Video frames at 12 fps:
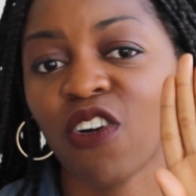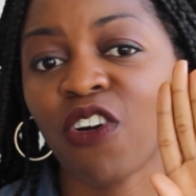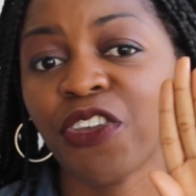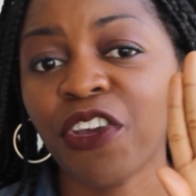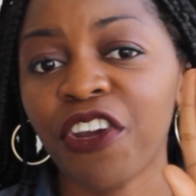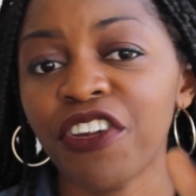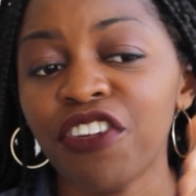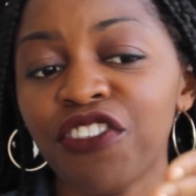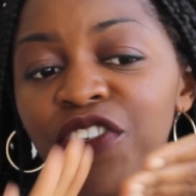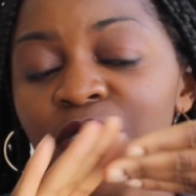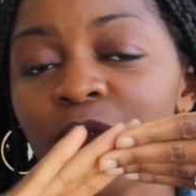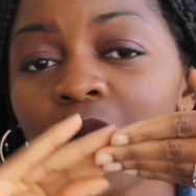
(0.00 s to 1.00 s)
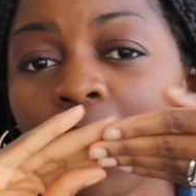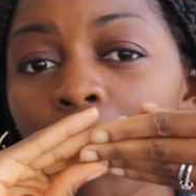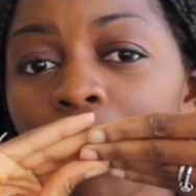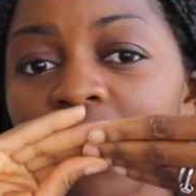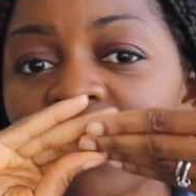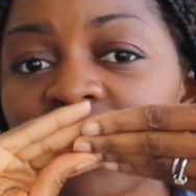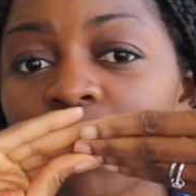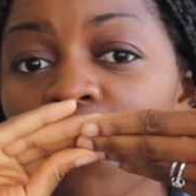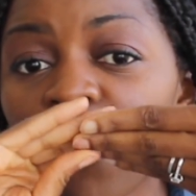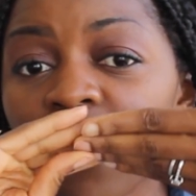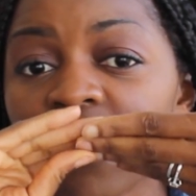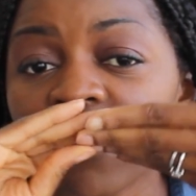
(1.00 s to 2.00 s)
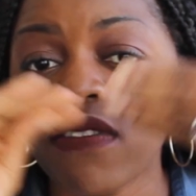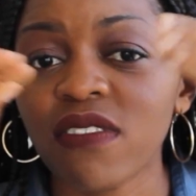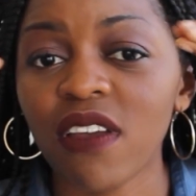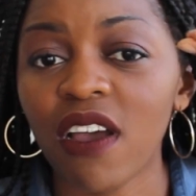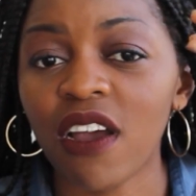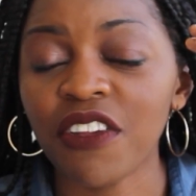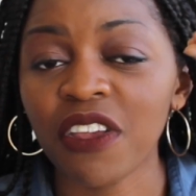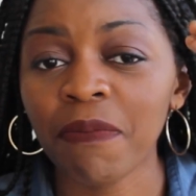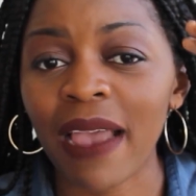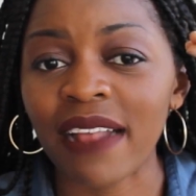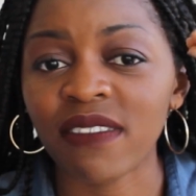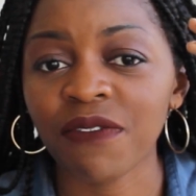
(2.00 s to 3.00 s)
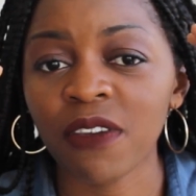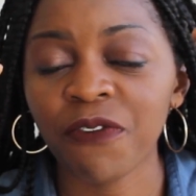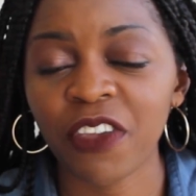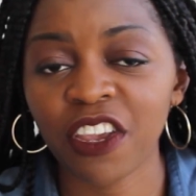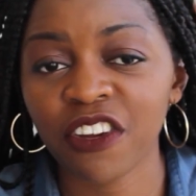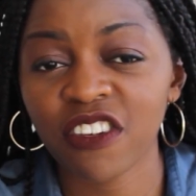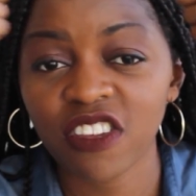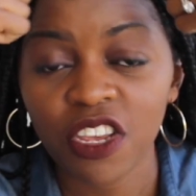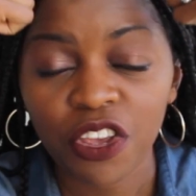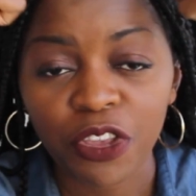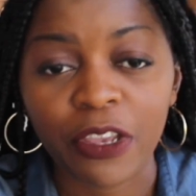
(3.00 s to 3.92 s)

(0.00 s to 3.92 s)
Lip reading: All you're going to do, put some oils on your pads of your fingers.